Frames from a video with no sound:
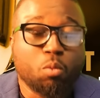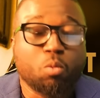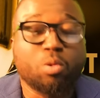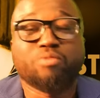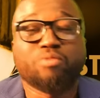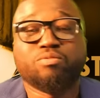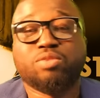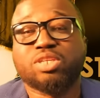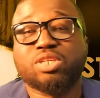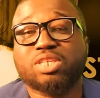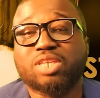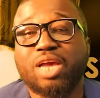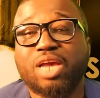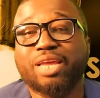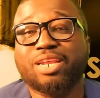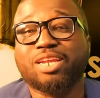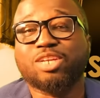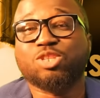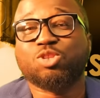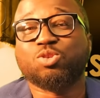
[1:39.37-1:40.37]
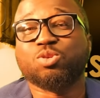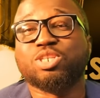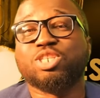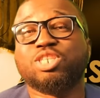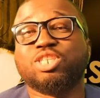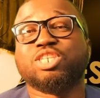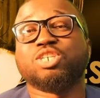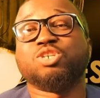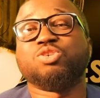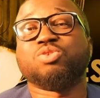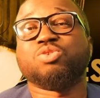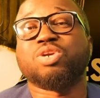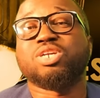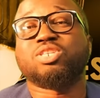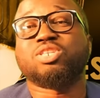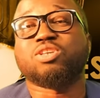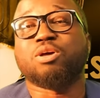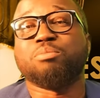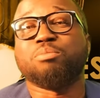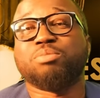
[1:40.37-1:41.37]
we've decided to
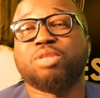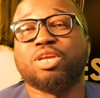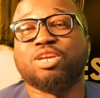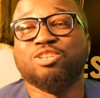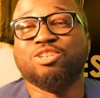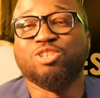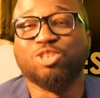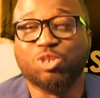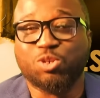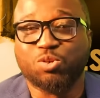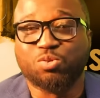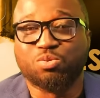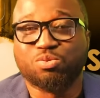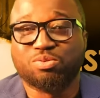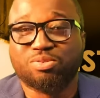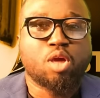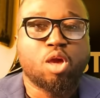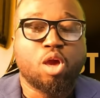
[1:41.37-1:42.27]
integrate something new.